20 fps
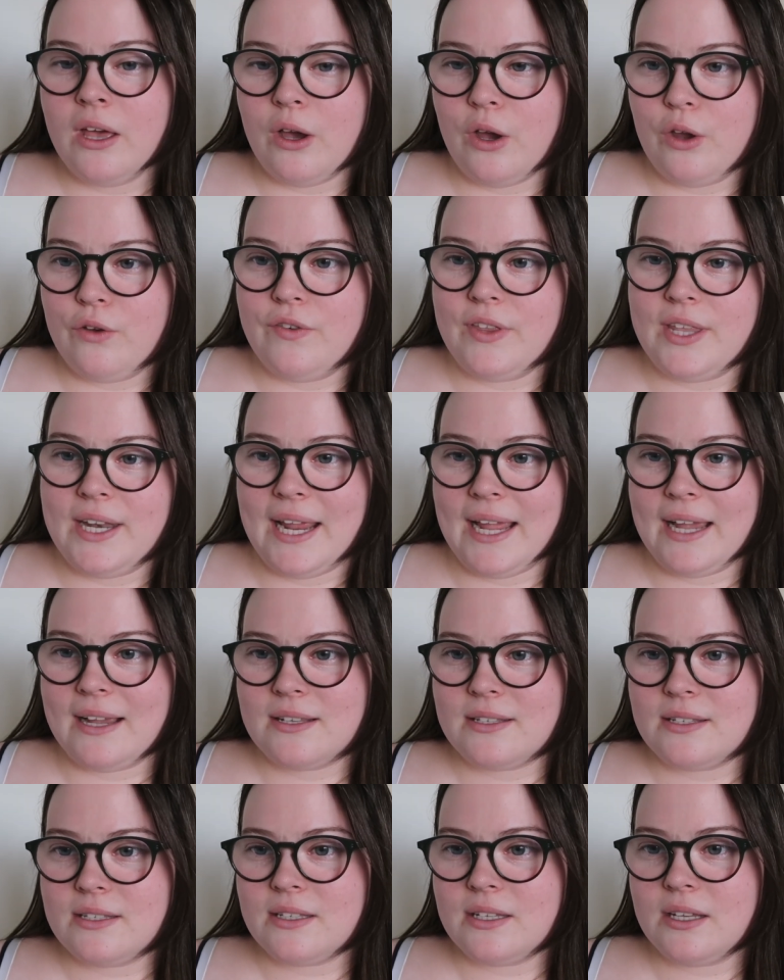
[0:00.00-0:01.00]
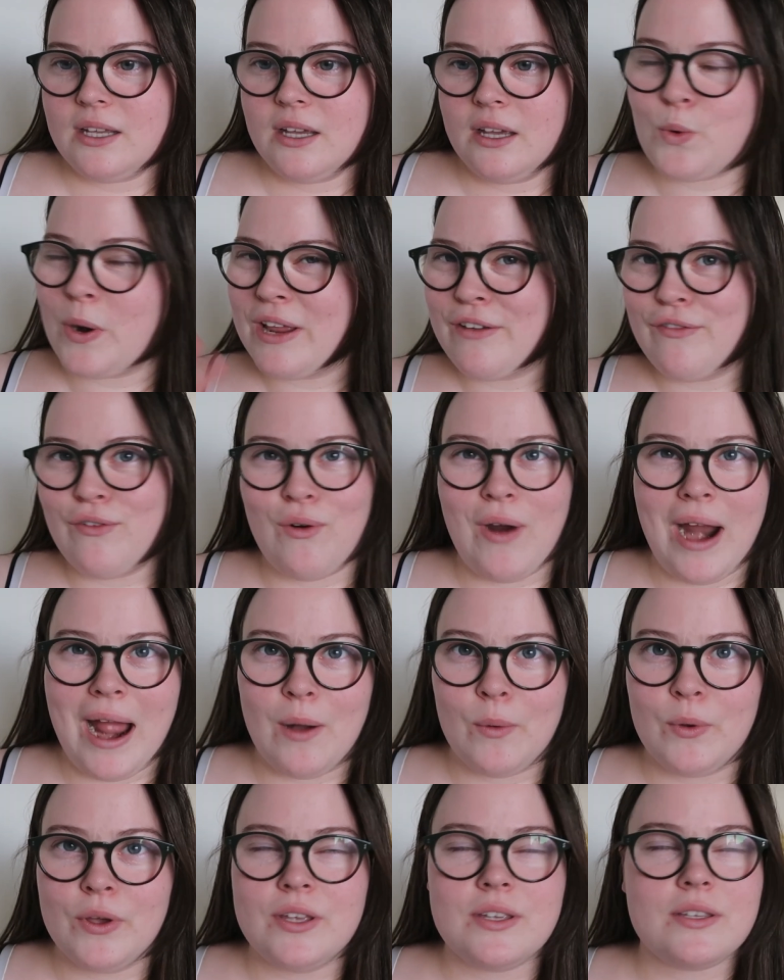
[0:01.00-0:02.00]
over the next 24
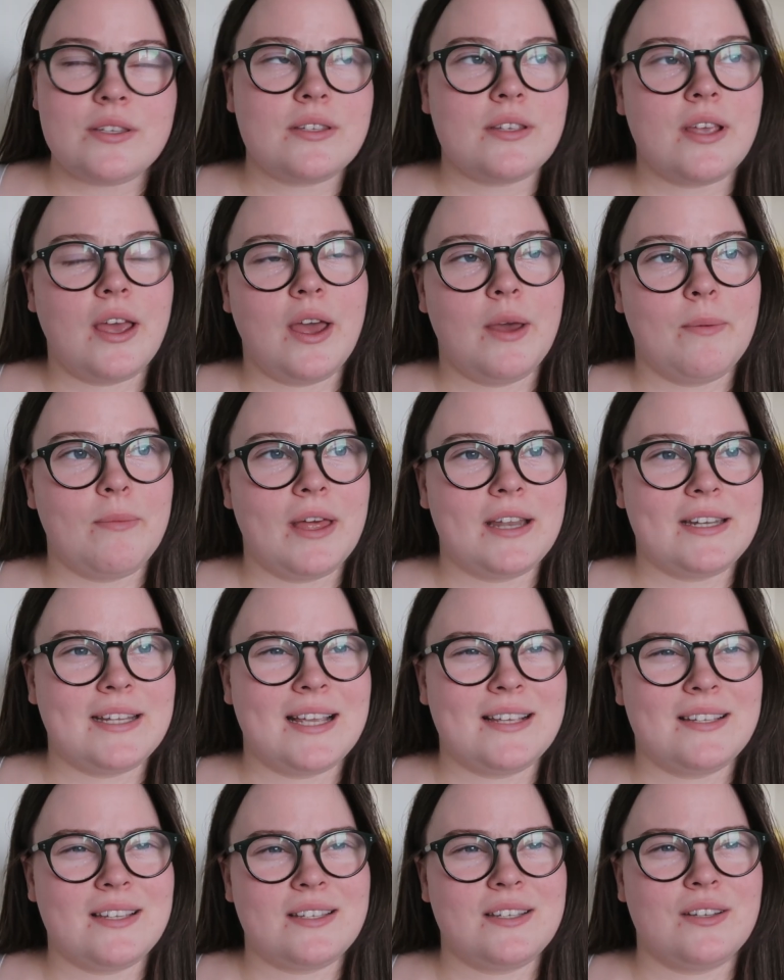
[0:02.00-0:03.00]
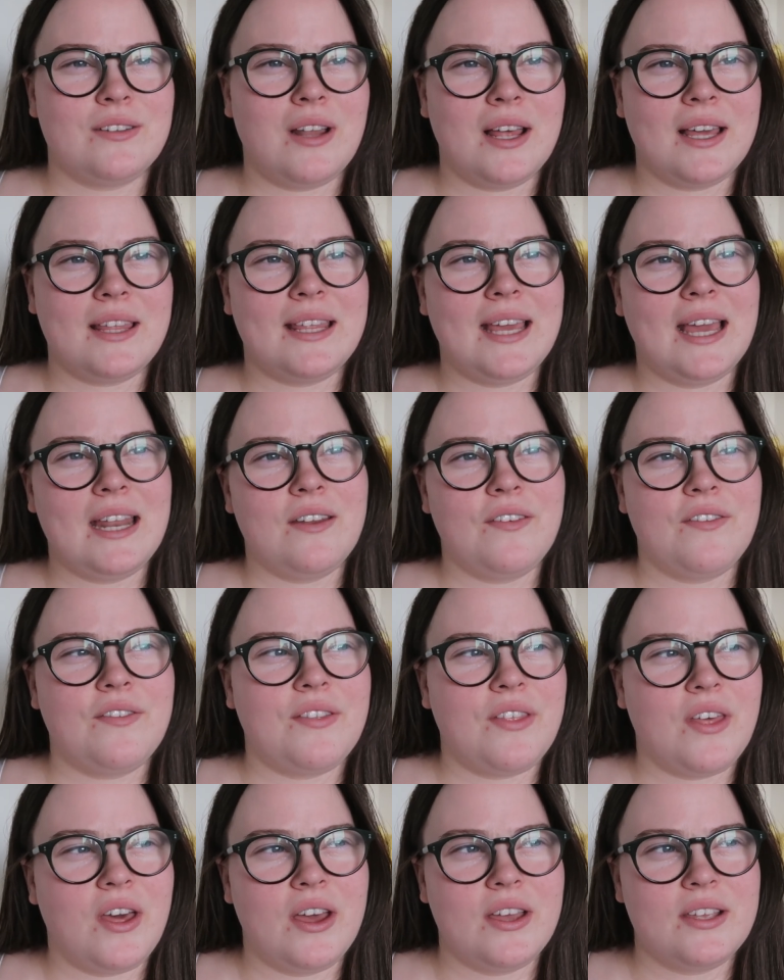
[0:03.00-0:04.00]
hours. That takes us till like the end of
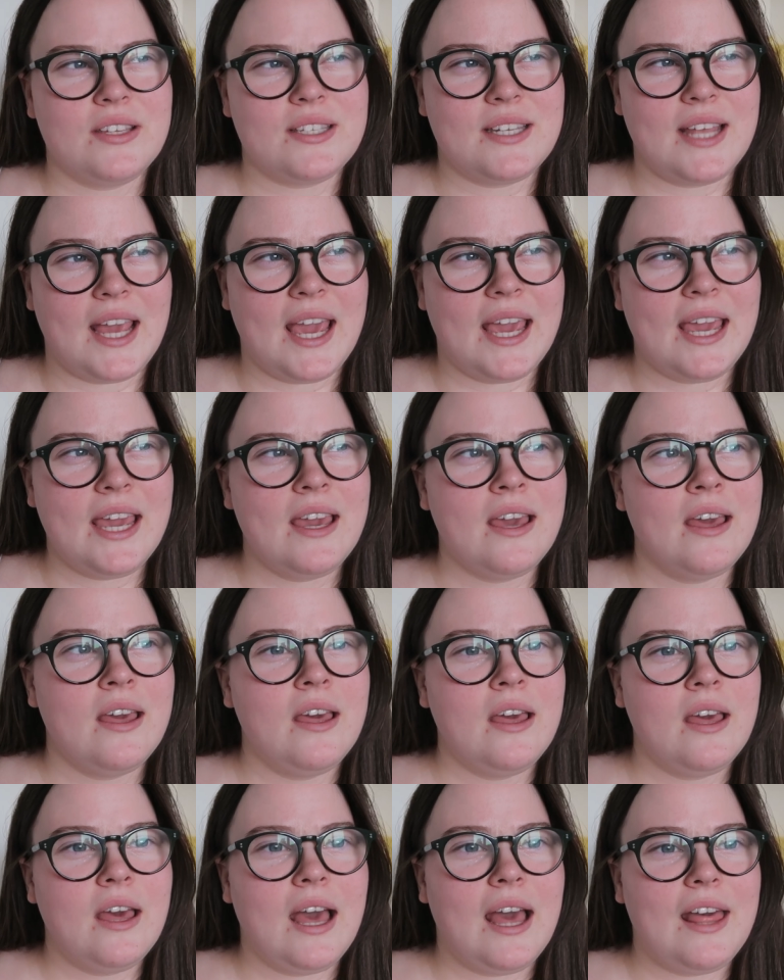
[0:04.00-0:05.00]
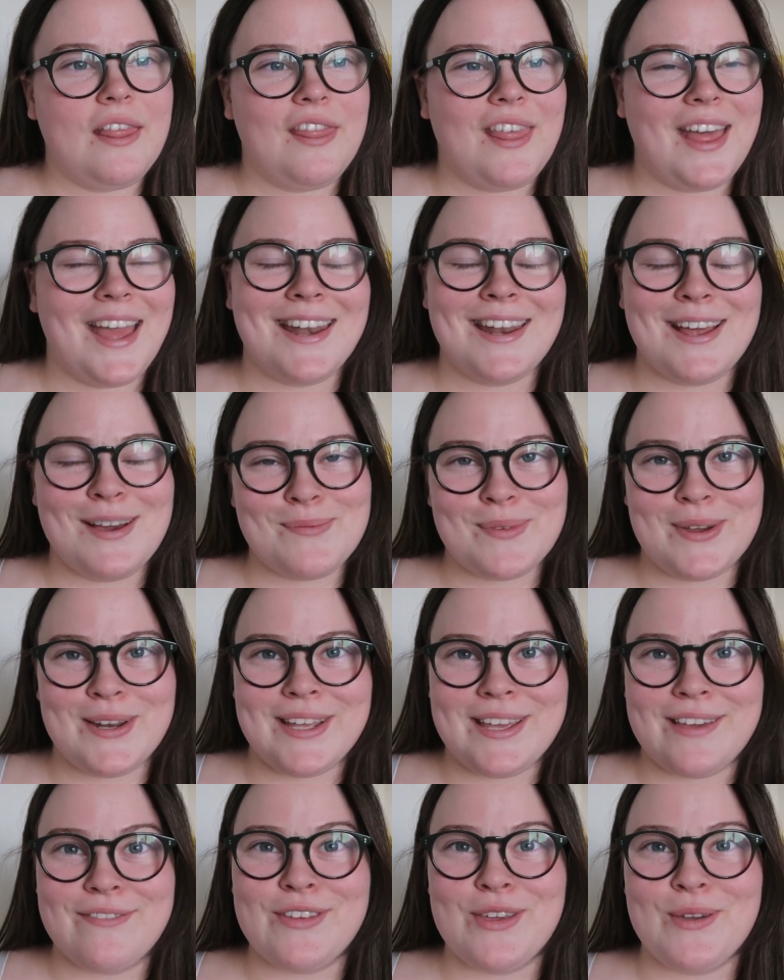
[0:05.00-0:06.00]
Thursday, and then I'm
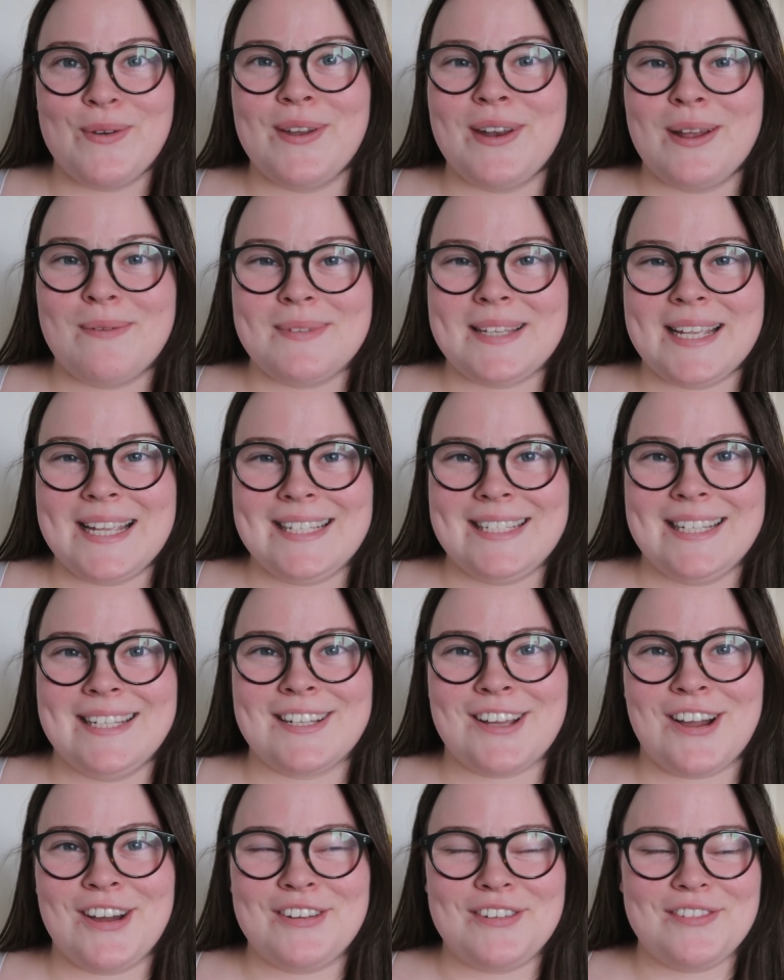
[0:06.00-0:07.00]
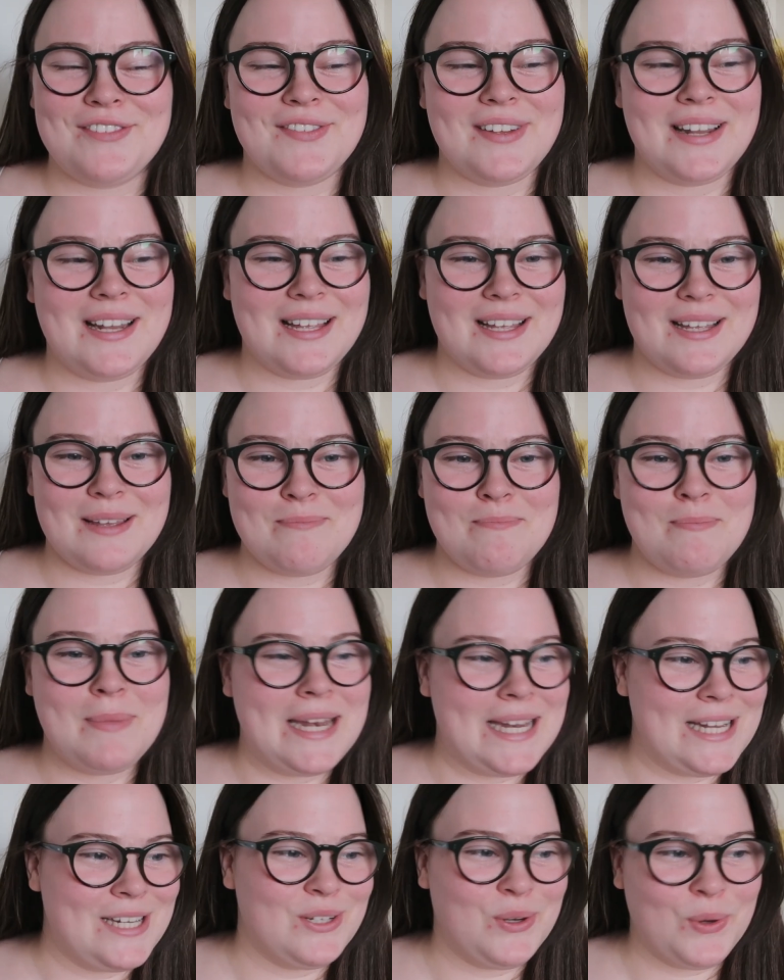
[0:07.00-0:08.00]
going to give you an updated kind of
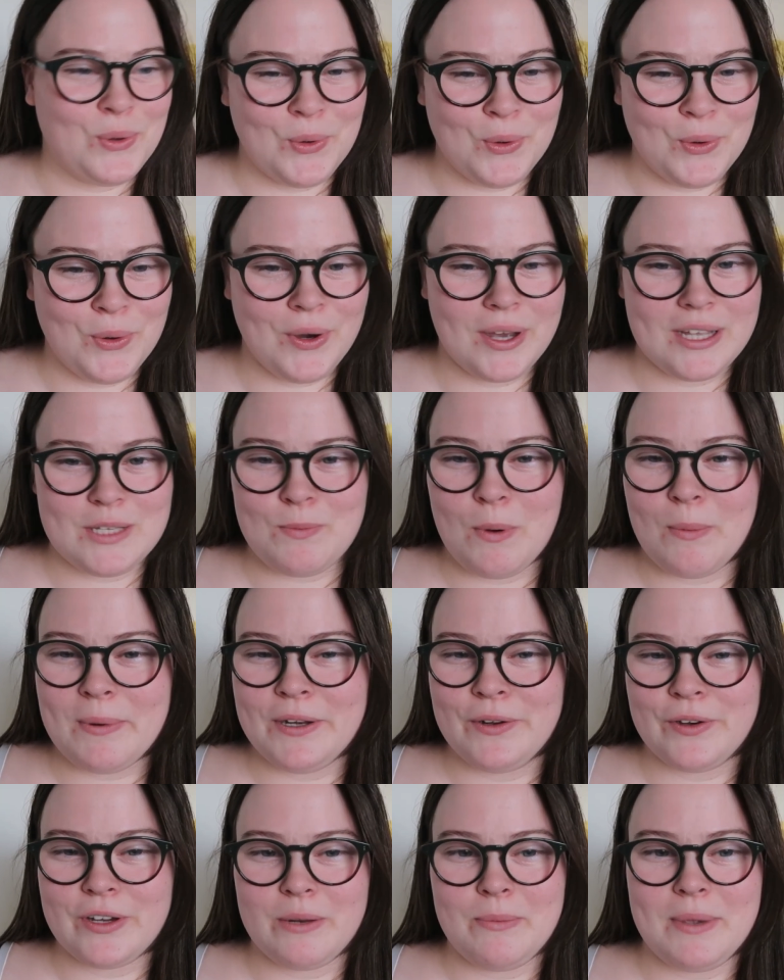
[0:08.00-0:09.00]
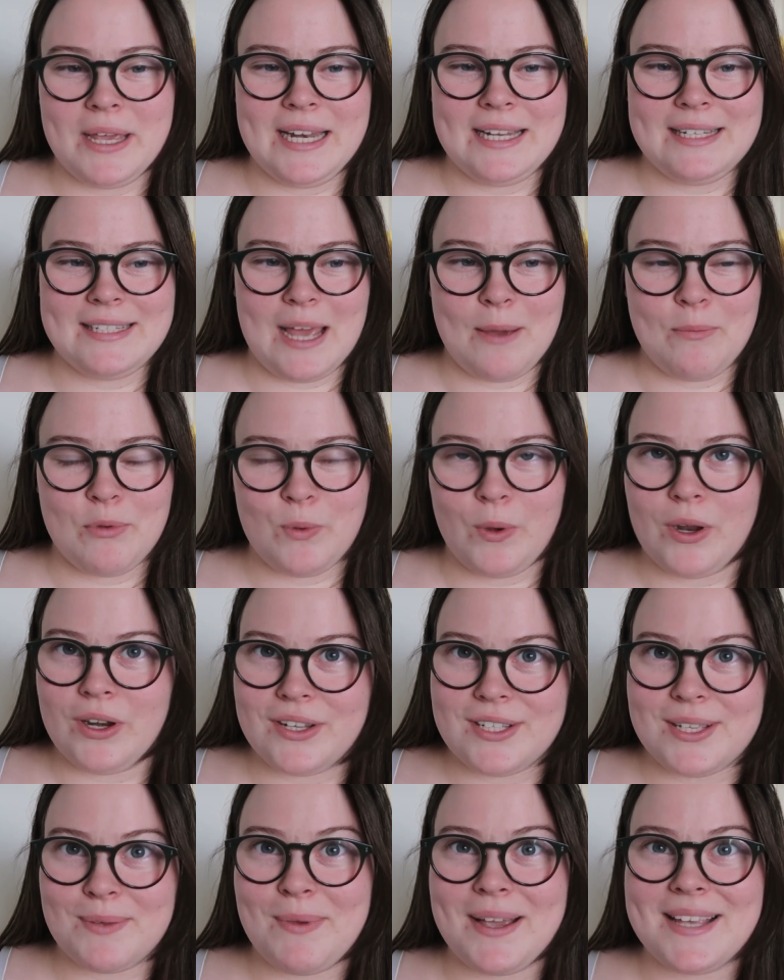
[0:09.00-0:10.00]
mini tour. It's probably not going to be an in-depth one
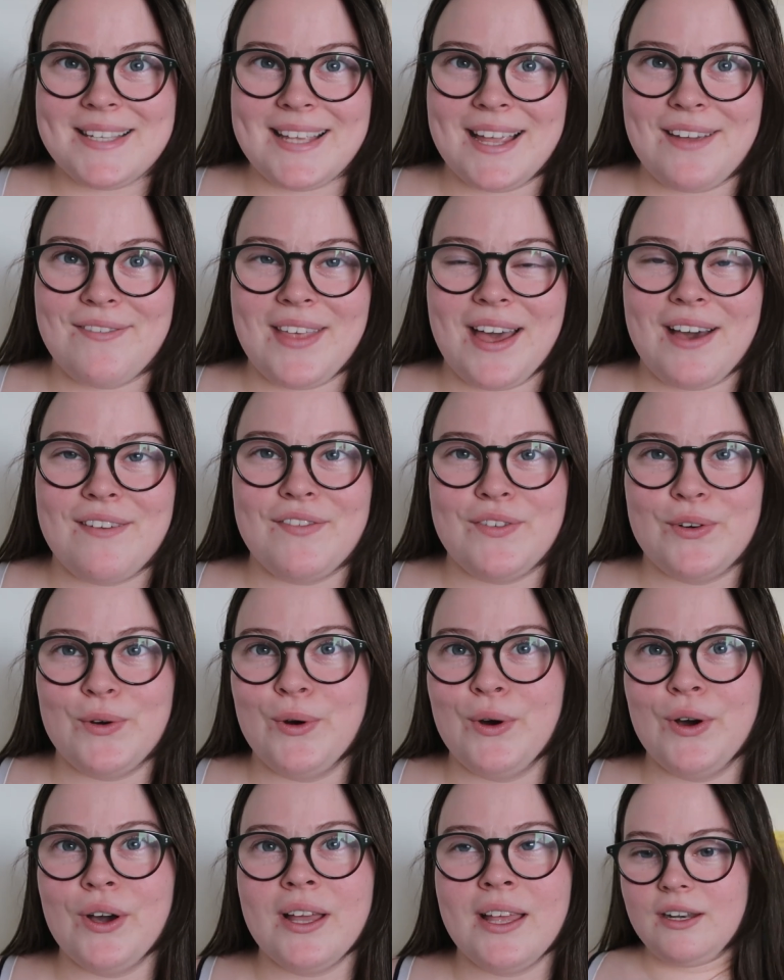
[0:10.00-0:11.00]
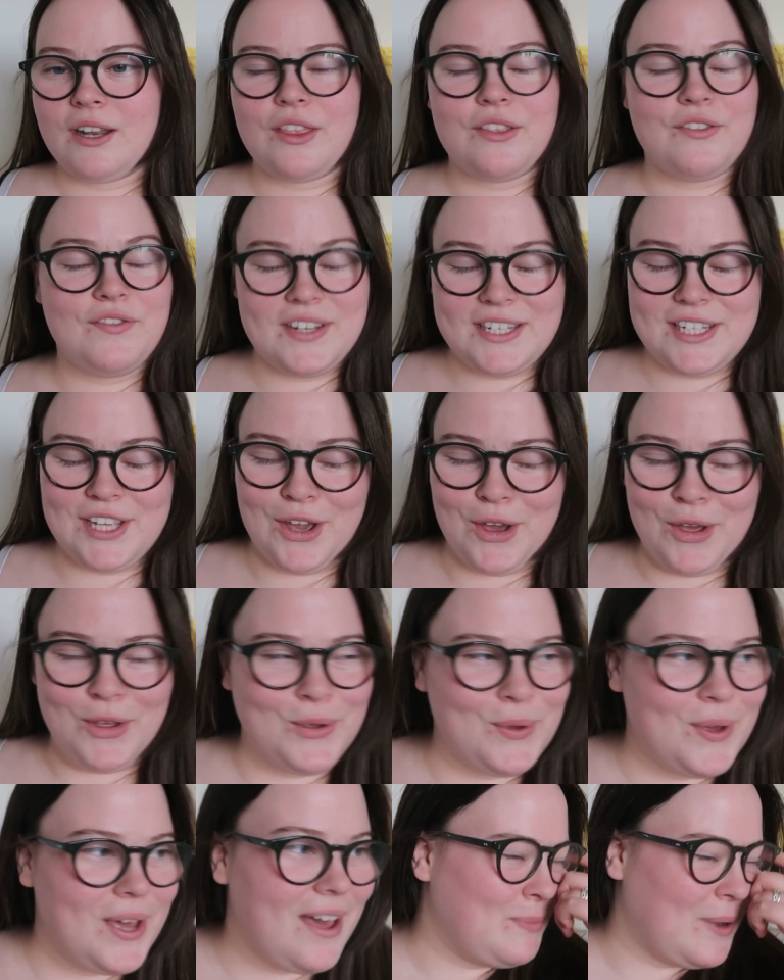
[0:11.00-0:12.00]
because I might save that for another
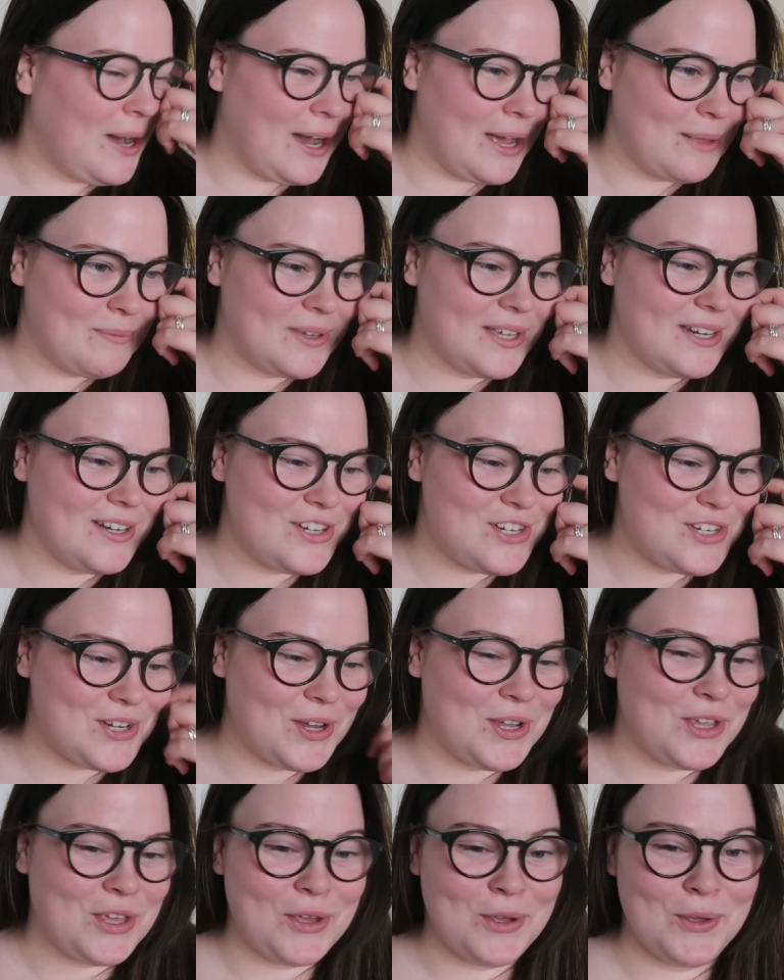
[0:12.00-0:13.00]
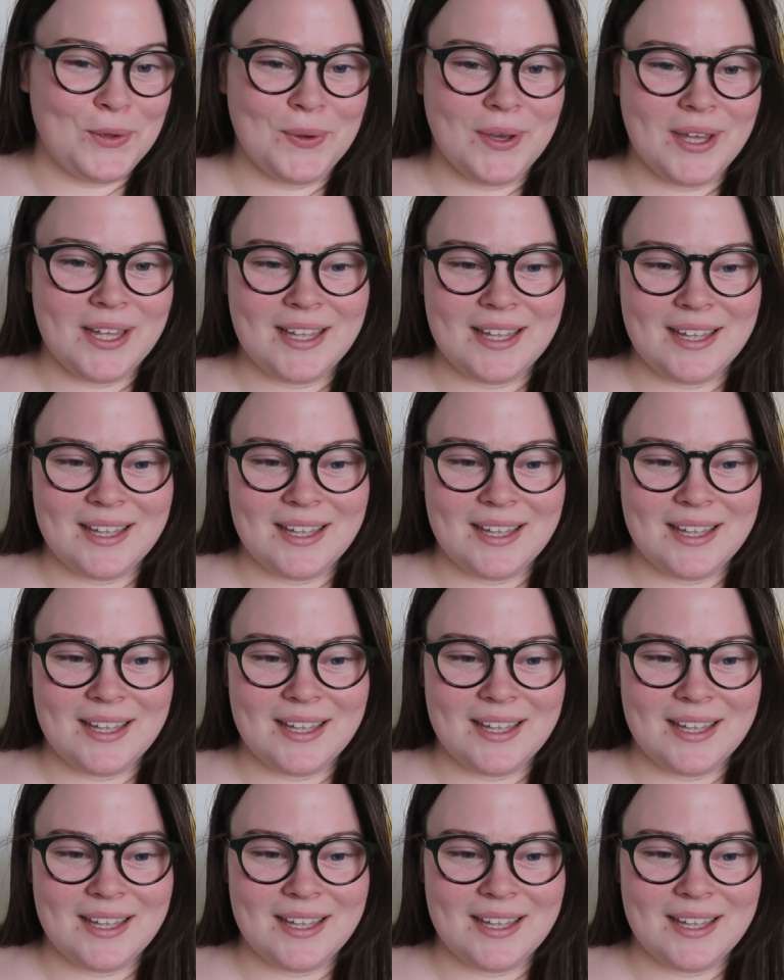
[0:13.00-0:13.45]
video, but I'm going to show you